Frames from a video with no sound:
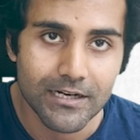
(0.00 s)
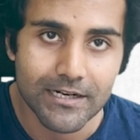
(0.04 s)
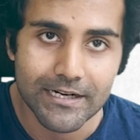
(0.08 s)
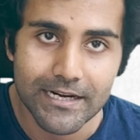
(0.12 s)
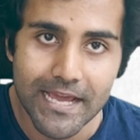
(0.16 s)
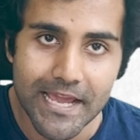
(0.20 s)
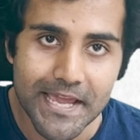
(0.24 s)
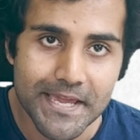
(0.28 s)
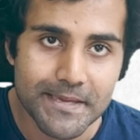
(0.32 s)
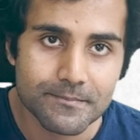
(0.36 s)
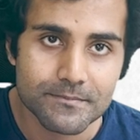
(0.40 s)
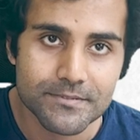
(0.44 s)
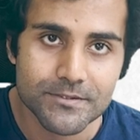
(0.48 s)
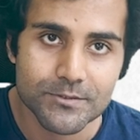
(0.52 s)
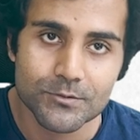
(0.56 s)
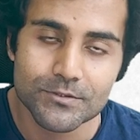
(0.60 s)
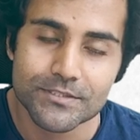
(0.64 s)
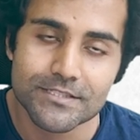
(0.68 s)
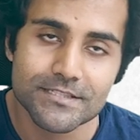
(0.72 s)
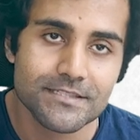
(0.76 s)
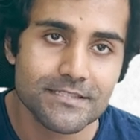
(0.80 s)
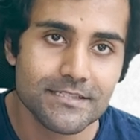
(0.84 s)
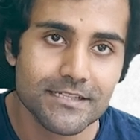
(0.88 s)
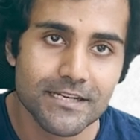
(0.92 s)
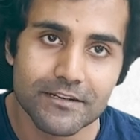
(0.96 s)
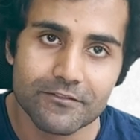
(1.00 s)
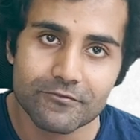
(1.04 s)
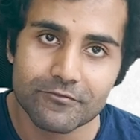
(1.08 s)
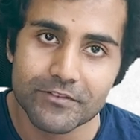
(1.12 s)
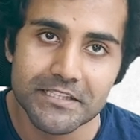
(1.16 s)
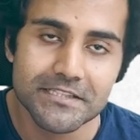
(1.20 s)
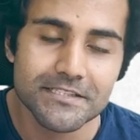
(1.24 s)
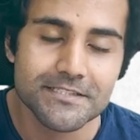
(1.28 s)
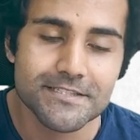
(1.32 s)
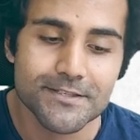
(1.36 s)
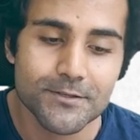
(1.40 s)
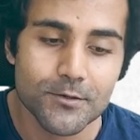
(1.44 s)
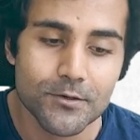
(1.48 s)
times to just
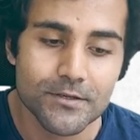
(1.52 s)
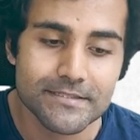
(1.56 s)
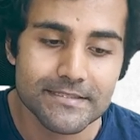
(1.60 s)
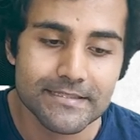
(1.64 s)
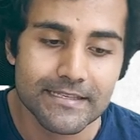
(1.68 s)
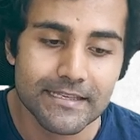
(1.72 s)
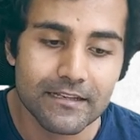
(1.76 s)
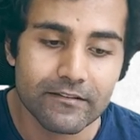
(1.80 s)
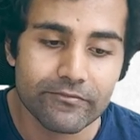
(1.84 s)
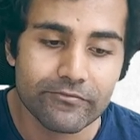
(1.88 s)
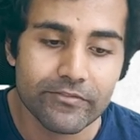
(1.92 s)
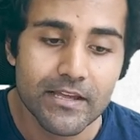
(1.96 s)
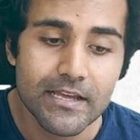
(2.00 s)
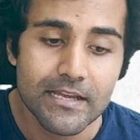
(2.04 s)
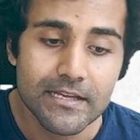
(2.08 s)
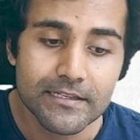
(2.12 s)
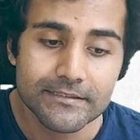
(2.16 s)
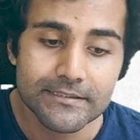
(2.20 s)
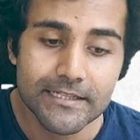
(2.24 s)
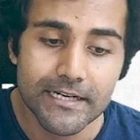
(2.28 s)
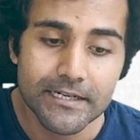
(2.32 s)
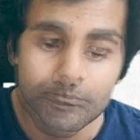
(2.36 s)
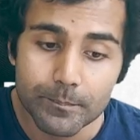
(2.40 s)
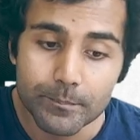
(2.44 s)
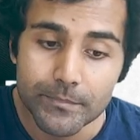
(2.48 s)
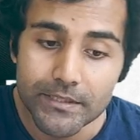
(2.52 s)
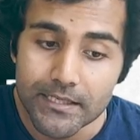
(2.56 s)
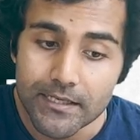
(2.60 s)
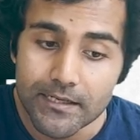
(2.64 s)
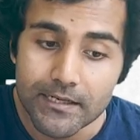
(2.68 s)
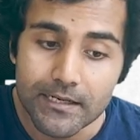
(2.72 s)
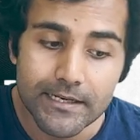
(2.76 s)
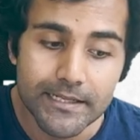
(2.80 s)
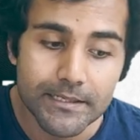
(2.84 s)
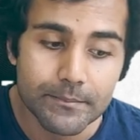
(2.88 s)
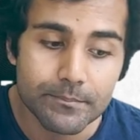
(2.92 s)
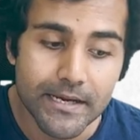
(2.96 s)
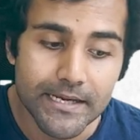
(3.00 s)
convince yourself that
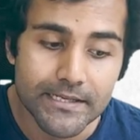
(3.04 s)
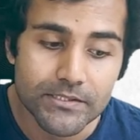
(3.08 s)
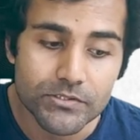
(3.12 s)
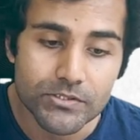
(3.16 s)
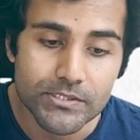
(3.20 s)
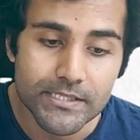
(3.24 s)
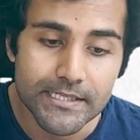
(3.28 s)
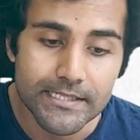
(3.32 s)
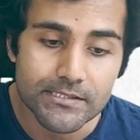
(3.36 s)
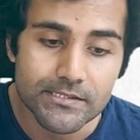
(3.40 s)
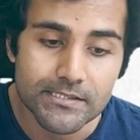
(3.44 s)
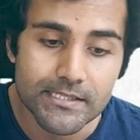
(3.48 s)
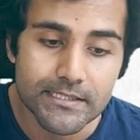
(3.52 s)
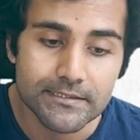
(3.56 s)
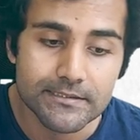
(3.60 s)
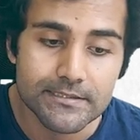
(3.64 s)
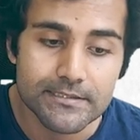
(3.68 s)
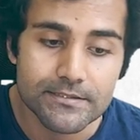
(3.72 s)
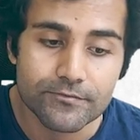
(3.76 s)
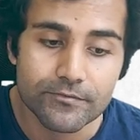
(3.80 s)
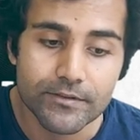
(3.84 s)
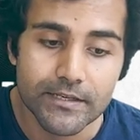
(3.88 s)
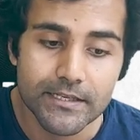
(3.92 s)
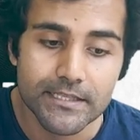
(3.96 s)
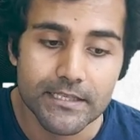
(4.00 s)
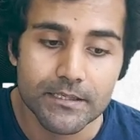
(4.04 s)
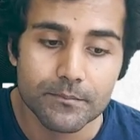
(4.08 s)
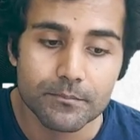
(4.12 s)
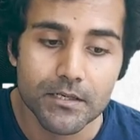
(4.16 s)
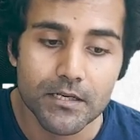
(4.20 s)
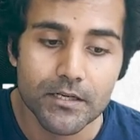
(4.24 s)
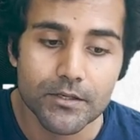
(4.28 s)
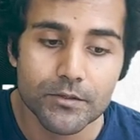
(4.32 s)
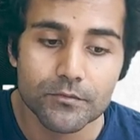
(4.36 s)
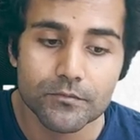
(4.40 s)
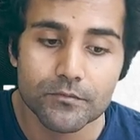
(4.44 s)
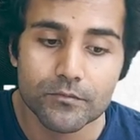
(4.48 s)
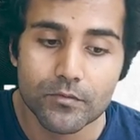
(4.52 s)
merely by changing this variable
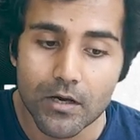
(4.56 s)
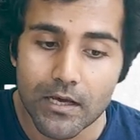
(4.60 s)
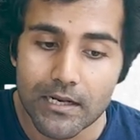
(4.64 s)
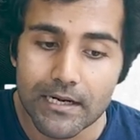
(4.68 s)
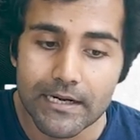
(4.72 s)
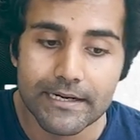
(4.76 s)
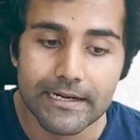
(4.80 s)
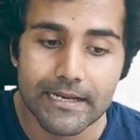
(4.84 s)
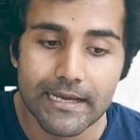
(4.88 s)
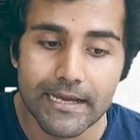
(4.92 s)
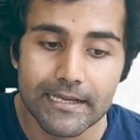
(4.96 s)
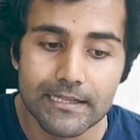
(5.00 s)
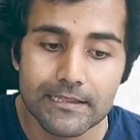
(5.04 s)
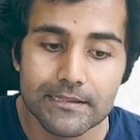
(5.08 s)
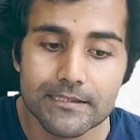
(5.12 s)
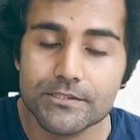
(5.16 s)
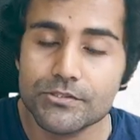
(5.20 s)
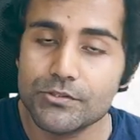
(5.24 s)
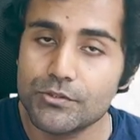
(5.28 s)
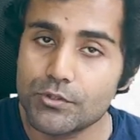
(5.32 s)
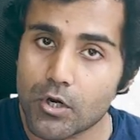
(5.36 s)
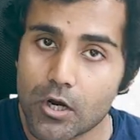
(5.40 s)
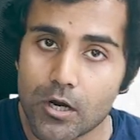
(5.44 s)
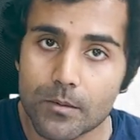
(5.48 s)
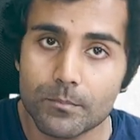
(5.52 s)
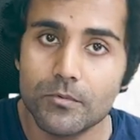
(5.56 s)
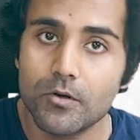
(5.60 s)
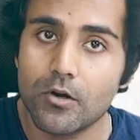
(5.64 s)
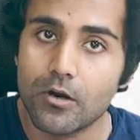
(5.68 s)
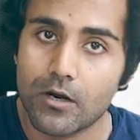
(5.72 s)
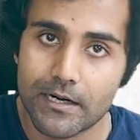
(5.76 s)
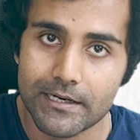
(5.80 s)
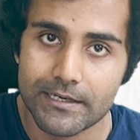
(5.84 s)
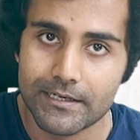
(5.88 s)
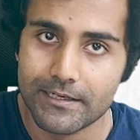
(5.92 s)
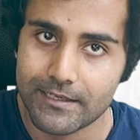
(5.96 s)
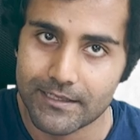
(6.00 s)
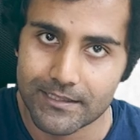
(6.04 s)
to volatile, the job
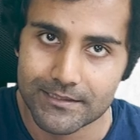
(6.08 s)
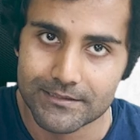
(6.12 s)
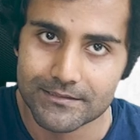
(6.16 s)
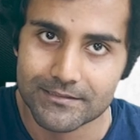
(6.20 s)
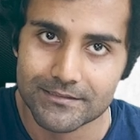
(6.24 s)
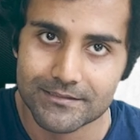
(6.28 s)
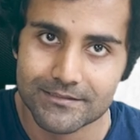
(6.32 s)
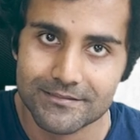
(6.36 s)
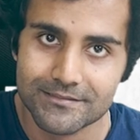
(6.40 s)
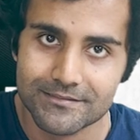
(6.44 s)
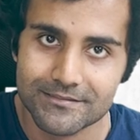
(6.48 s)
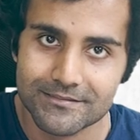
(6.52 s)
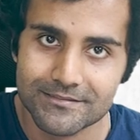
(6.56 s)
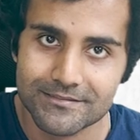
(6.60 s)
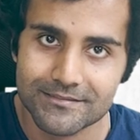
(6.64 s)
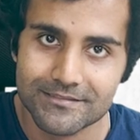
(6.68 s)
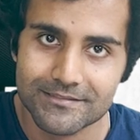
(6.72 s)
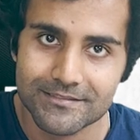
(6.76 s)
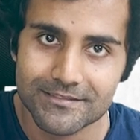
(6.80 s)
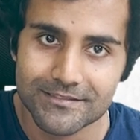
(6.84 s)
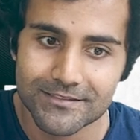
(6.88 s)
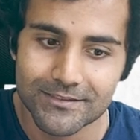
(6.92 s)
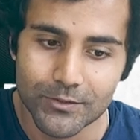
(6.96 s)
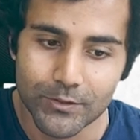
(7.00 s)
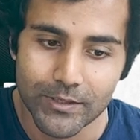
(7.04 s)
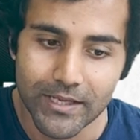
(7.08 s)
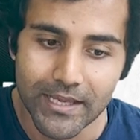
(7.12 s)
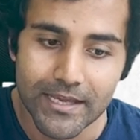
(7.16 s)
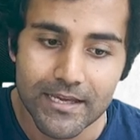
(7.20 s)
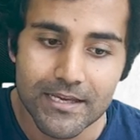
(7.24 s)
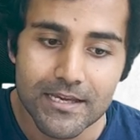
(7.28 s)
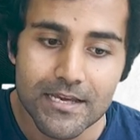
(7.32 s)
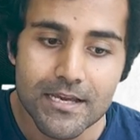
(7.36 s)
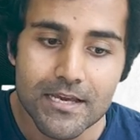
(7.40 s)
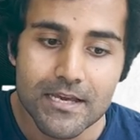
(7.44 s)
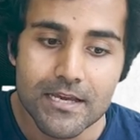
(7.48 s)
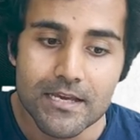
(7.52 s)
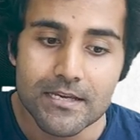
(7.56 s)
got done. Okay,
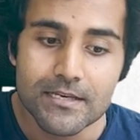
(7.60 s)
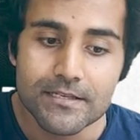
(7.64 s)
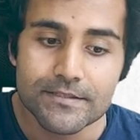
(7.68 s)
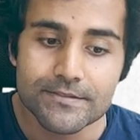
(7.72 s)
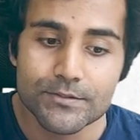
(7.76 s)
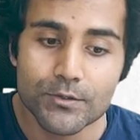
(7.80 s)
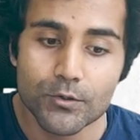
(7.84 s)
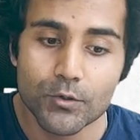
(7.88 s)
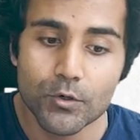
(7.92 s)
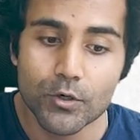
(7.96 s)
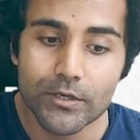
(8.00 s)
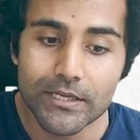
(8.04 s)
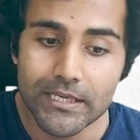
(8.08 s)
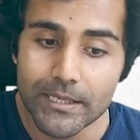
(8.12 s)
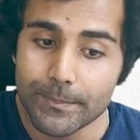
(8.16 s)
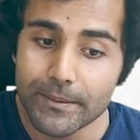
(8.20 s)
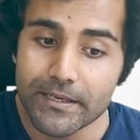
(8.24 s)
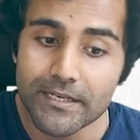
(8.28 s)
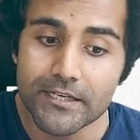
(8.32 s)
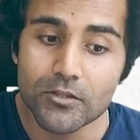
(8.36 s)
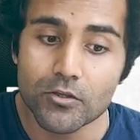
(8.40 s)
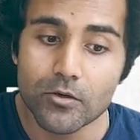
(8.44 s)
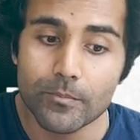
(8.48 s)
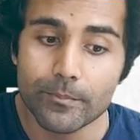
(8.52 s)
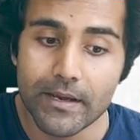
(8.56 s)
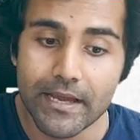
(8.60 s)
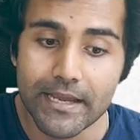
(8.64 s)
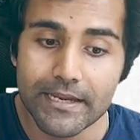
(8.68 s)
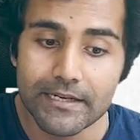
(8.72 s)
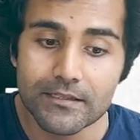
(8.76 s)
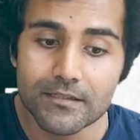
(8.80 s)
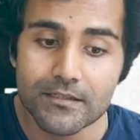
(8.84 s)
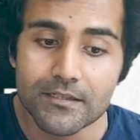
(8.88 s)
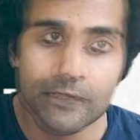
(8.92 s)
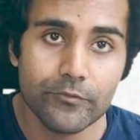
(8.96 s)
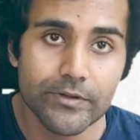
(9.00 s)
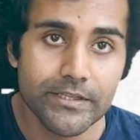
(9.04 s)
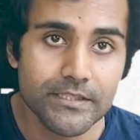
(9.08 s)
so keep it in your mind.
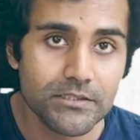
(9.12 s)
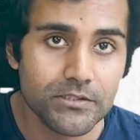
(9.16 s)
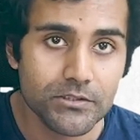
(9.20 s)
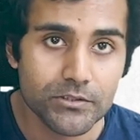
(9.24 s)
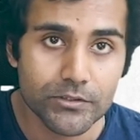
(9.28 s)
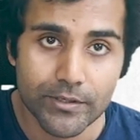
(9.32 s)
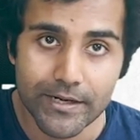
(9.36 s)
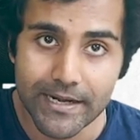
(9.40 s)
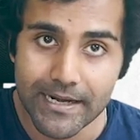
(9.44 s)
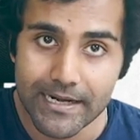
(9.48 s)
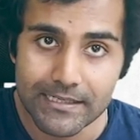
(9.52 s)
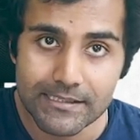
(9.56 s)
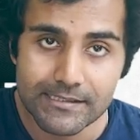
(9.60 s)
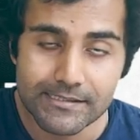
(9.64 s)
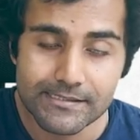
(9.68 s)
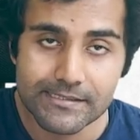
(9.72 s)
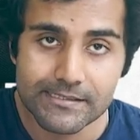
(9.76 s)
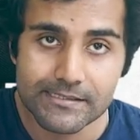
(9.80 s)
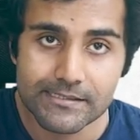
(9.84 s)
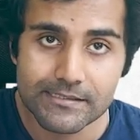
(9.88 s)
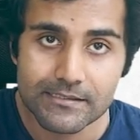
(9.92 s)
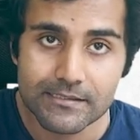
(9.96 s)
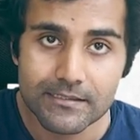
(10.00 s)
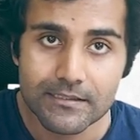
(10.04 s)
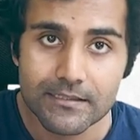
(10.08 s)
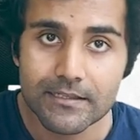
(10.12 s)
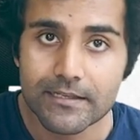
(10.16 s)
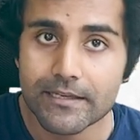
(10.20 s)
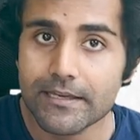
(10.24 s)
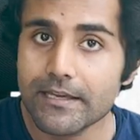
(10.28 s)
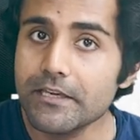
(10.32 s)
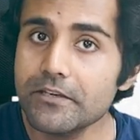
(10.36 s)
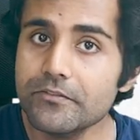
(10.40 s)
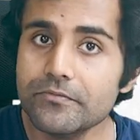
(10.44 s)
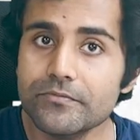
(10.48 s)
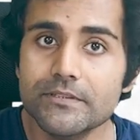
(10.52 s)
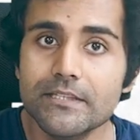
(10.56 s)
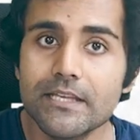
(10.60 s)
With threads,
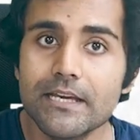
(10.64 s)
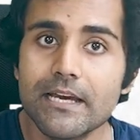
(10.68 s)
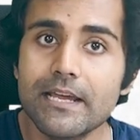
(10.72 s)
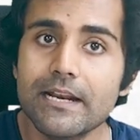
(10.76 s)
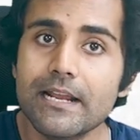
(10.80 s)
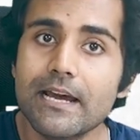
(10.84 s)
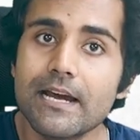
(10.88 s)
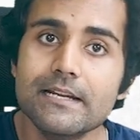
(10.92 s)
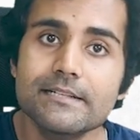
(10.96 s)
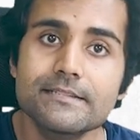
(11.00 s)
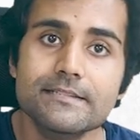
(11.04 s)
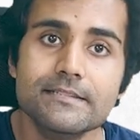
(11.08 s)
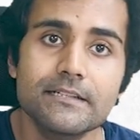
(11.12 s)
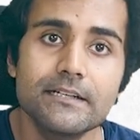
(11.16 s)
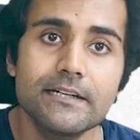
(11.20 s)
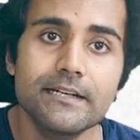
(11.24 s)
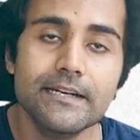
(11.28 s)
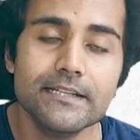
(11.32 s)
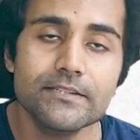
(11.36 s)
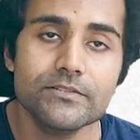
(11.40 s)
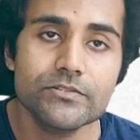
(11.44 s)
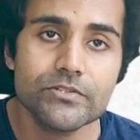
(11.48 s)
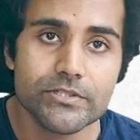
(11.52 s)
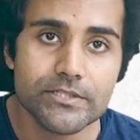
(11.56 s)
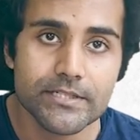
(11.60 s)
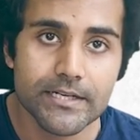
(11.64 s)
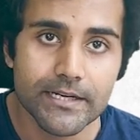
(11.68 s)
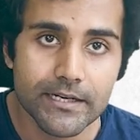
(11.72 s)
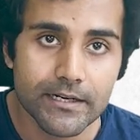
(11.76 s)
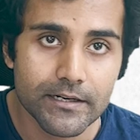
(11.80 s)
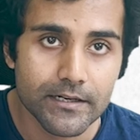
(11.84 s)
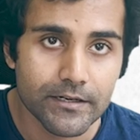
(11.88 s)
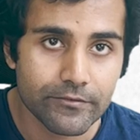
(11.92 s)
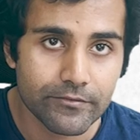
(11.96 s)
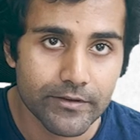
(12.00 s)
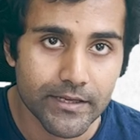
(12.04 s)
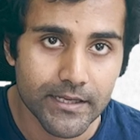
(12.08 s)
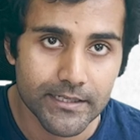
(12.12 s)
if there are certain
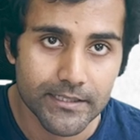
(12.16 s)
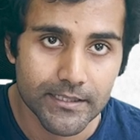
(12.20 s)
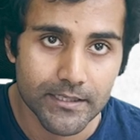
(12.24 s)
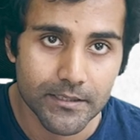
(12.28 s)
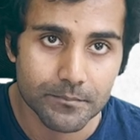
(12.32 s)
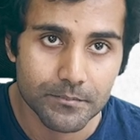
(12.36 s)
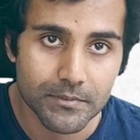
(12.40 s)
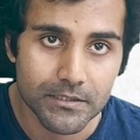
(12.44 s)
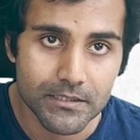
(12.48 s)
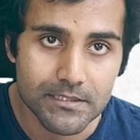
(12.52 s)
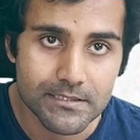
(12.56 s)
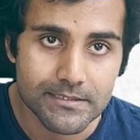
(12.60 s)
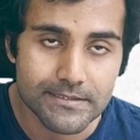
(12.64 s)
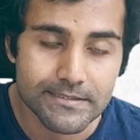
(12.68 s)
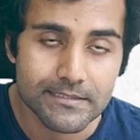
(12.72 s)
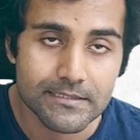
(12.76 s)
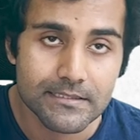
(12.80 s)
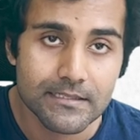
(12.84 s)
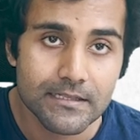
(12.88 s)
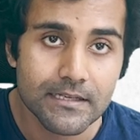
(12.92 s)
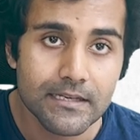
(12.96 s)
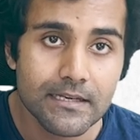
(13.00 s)
shared variables,